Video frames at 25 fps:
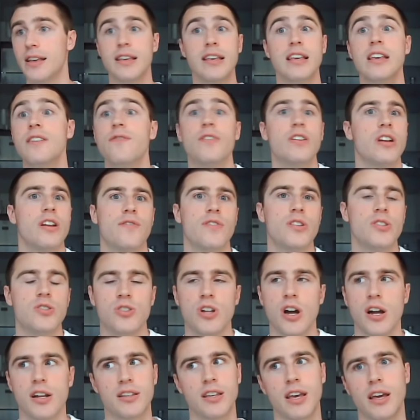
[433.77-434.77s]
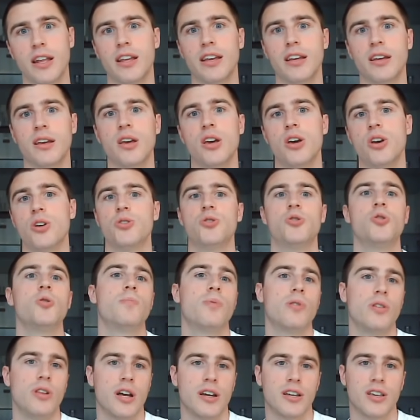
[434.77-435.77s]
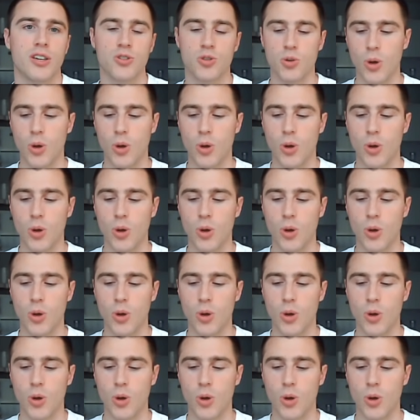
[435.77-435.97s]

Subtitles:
even if he's not getting super lucky.